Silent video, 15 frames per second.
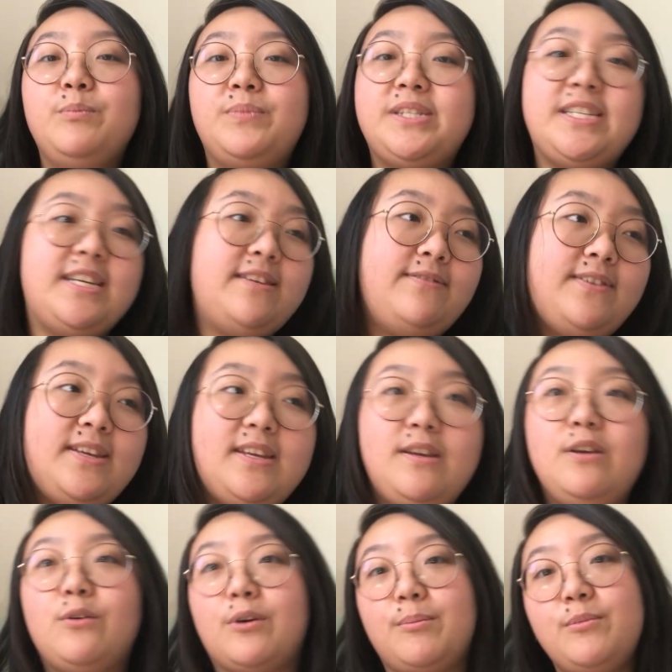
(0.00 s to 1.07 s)

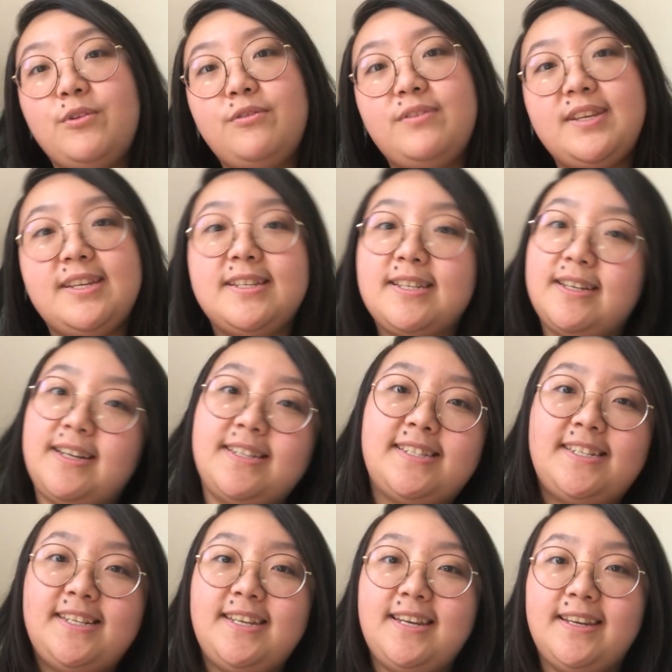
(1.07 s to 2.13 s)
TV or movies and I
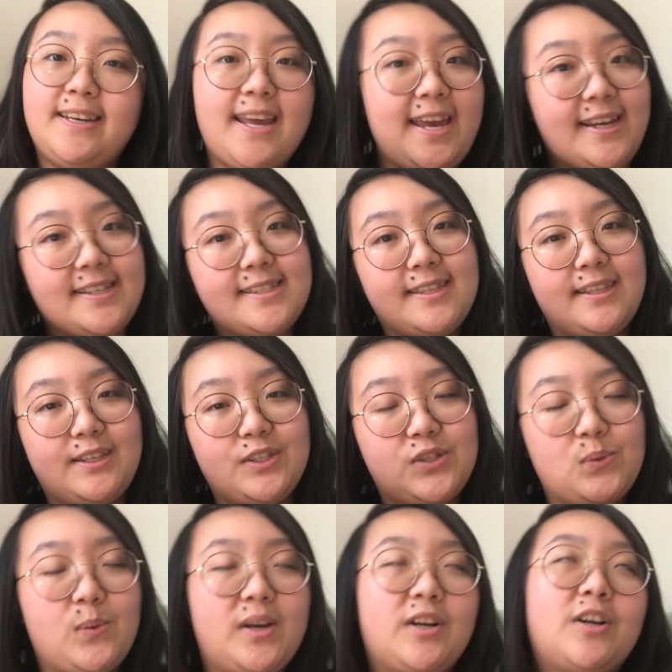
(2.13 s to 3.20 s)
see an excellent
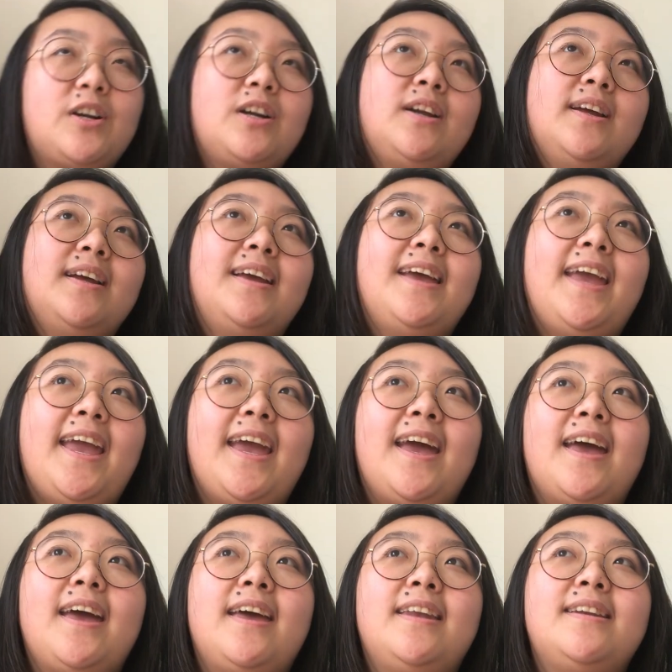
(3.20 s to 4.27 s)
sweater.
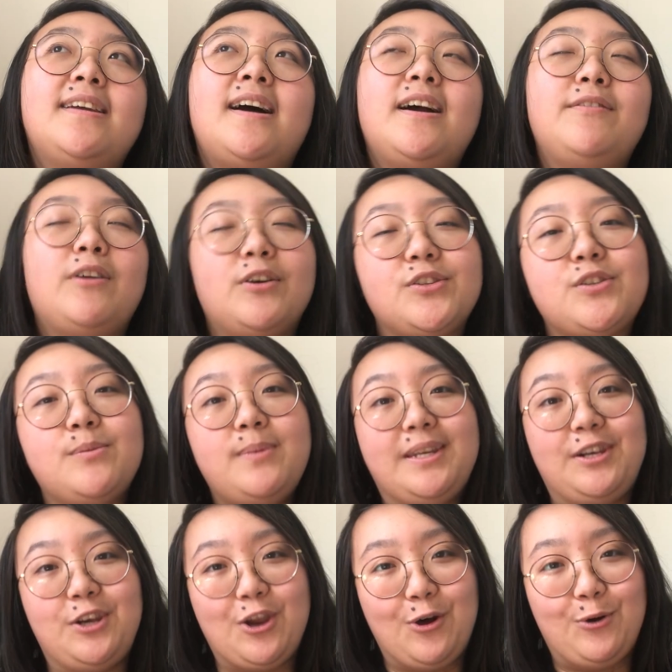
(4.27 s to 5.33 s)
And I've also
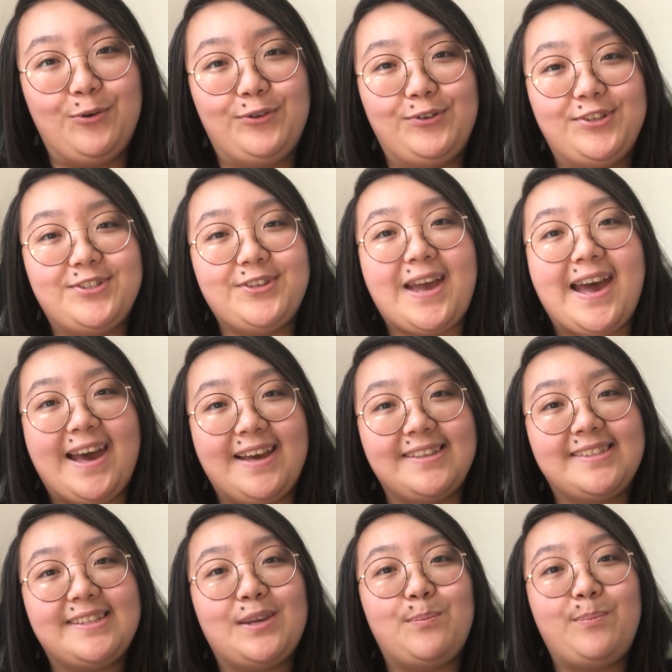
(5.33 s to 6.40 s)
been known to
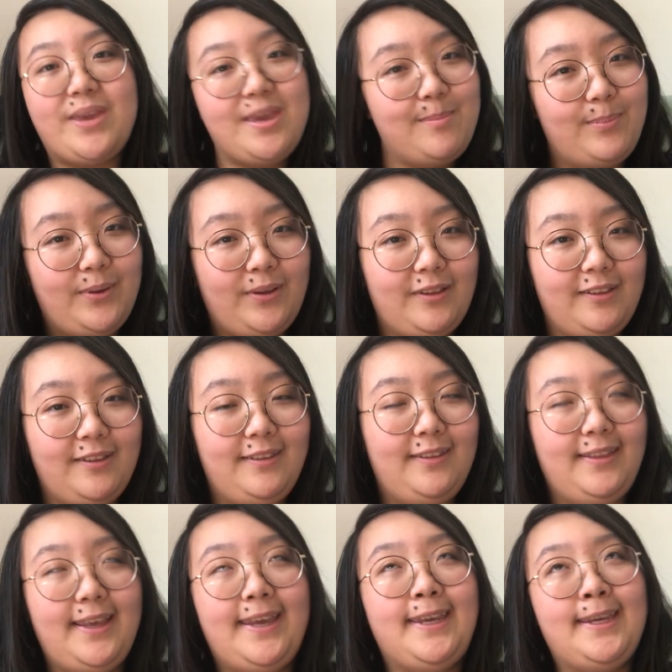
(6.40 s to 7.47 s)
ask people,
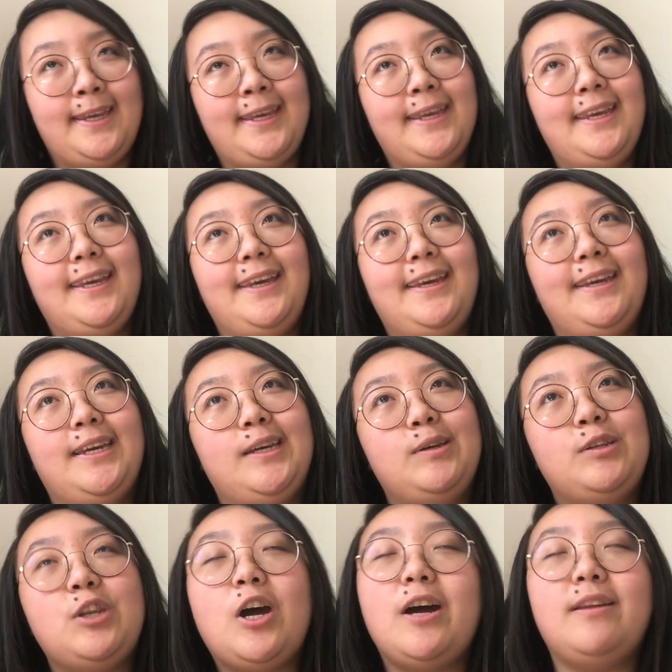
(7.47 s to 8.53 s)
like,
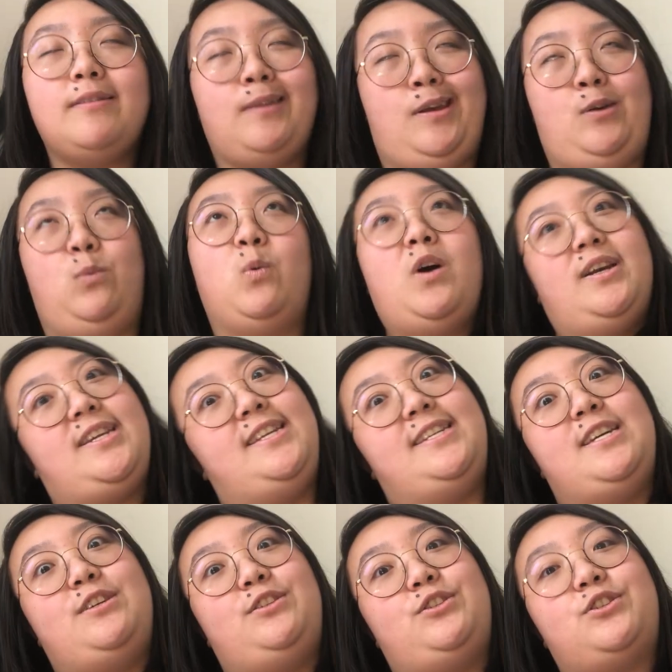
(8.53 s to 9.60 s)
not like walking
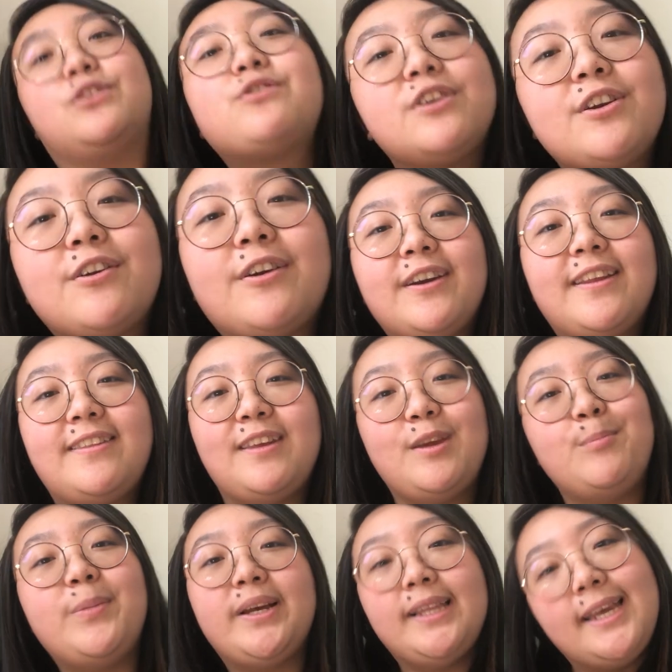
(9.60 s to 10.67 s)
down the street
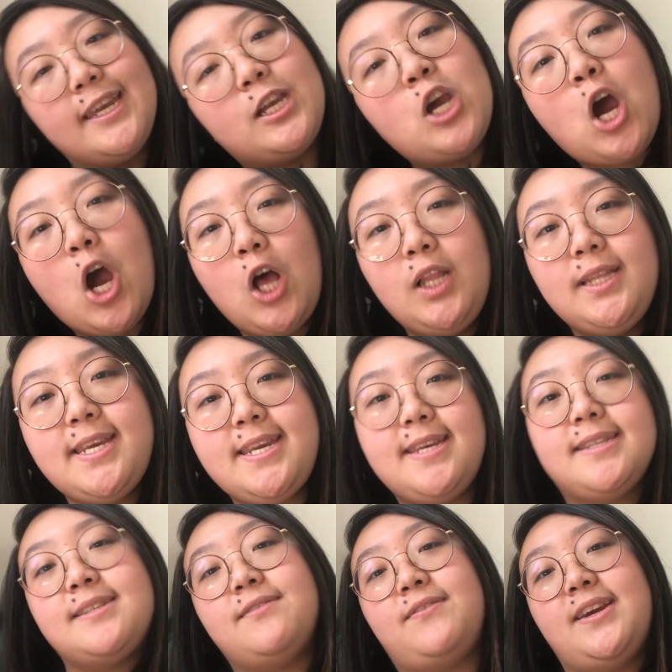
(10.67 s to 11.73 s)
anything, but like
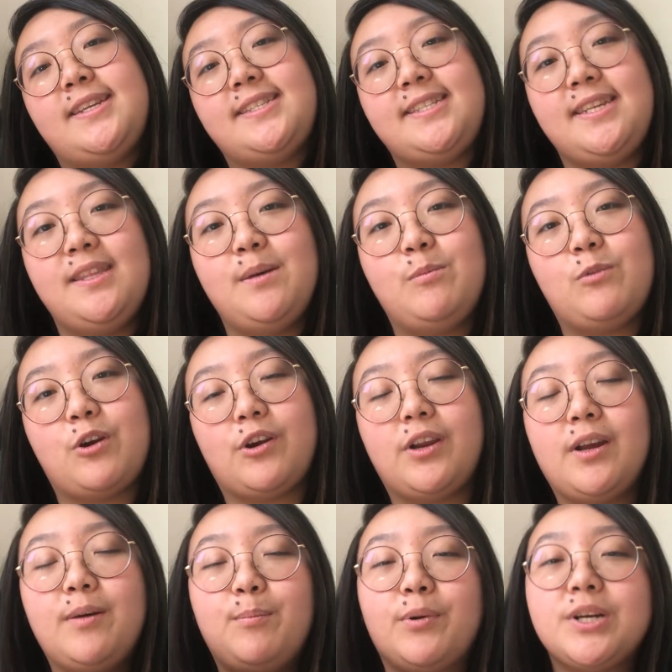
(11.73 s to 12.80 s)
colleagues, if I see them
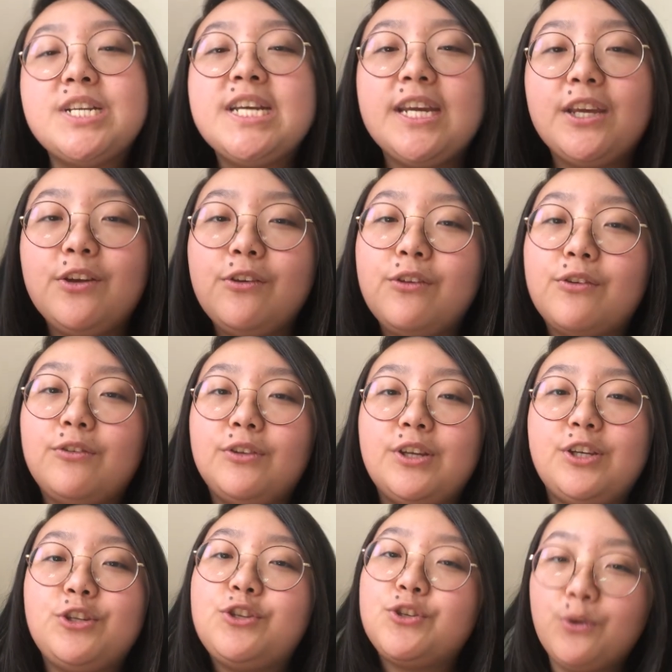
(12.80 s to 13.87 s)
wearing a
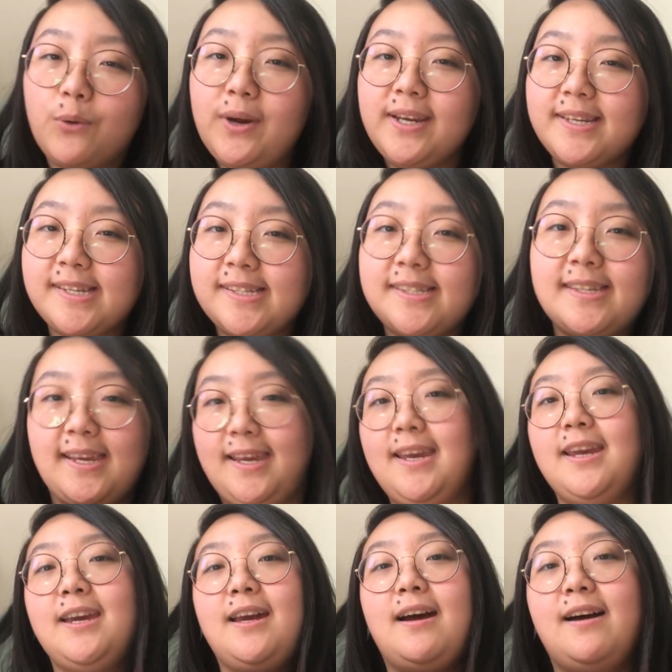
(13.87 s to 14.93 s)
particularly choice
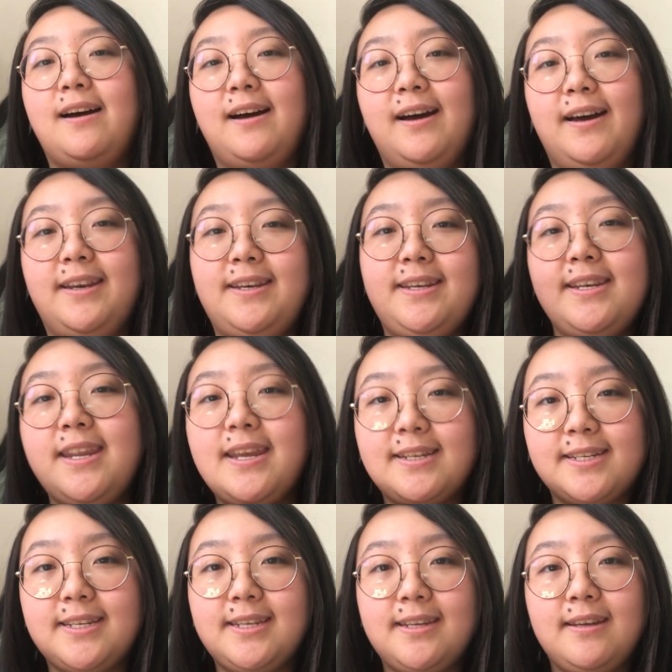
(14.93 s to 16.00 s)

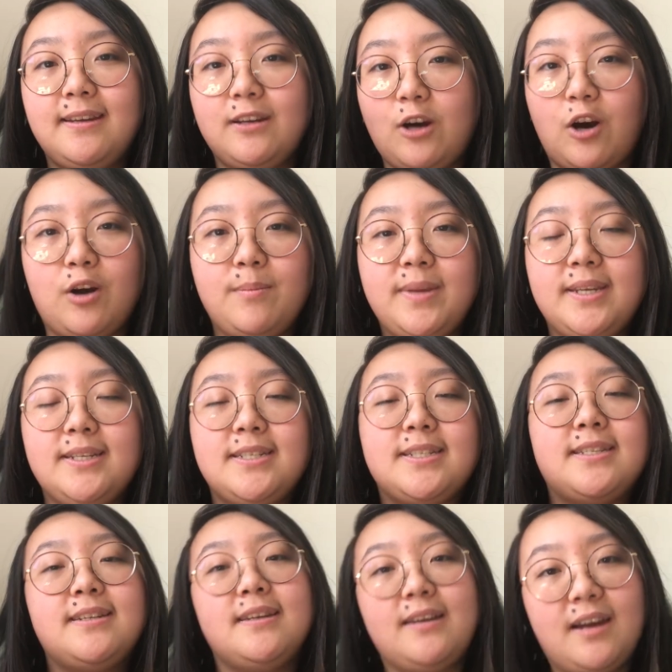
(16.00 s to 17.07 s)
knit
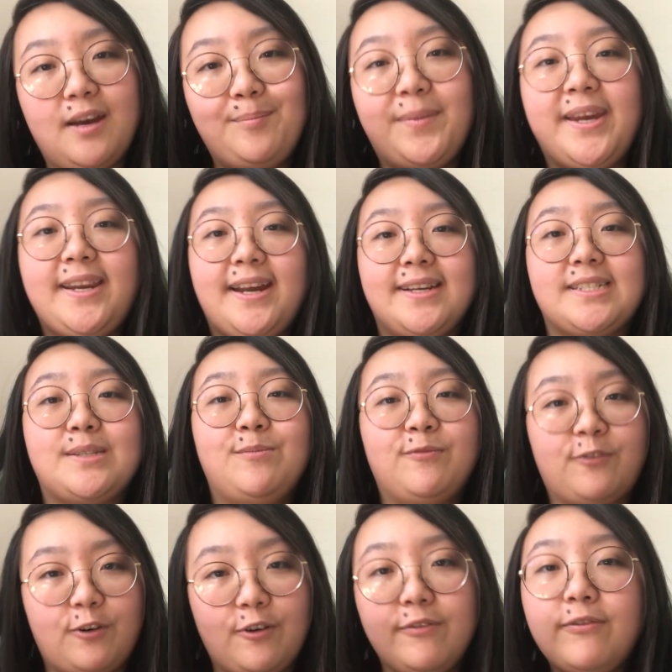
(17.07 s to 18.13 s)
garment, I might ask them
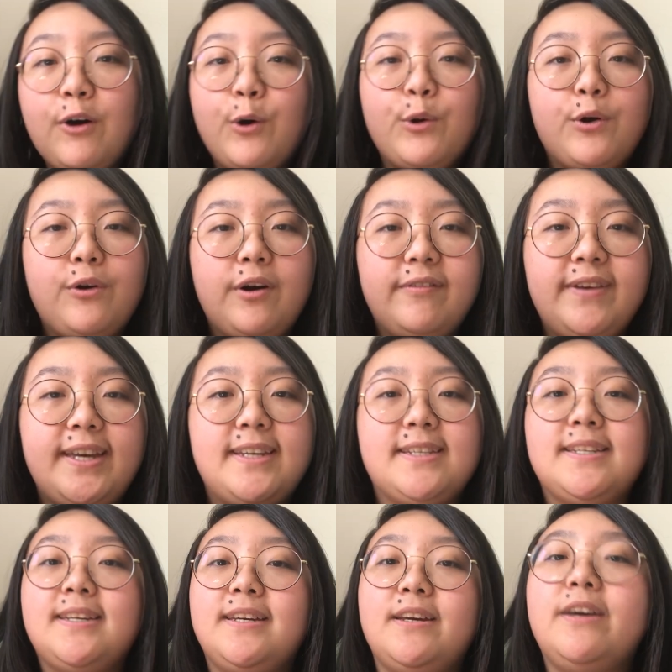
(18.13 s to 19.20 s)
for a photo of
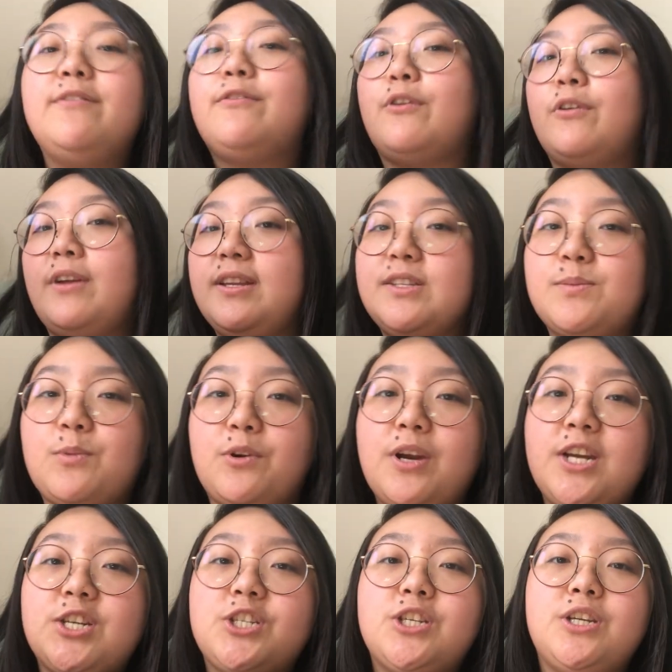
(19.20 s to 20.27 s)
it for
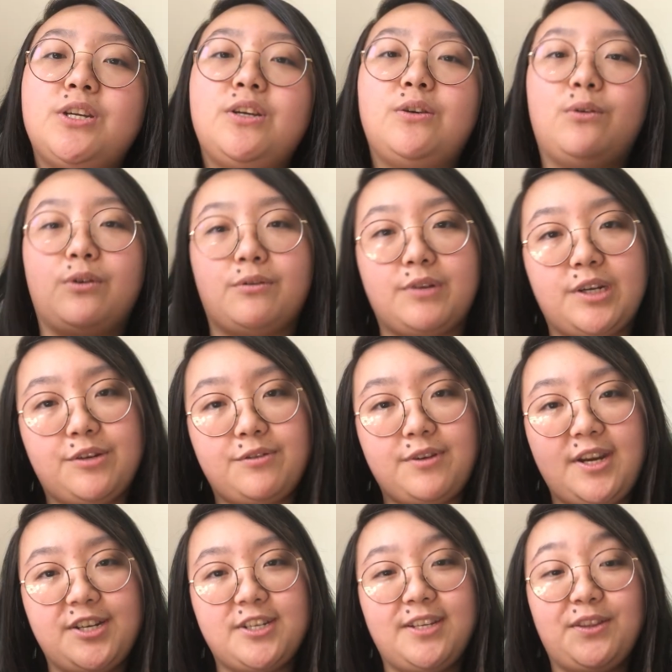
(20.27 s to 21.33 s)
inspiration or
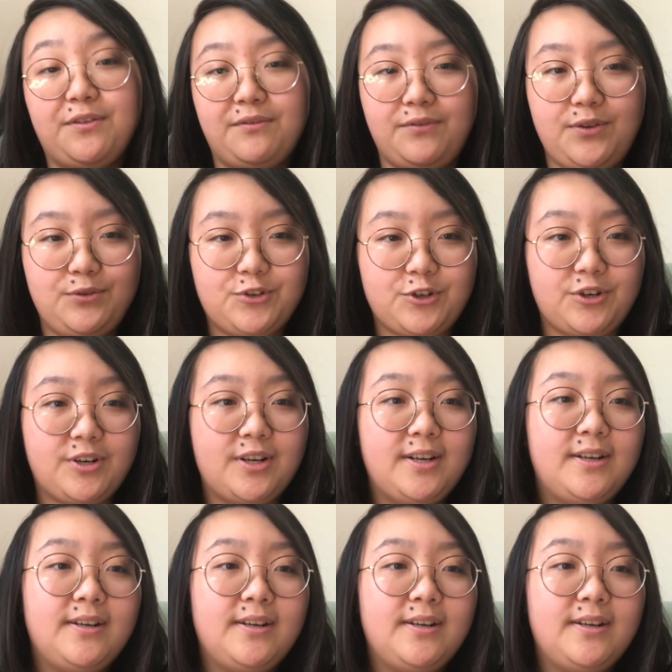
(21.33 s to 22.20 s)
recreation in the future.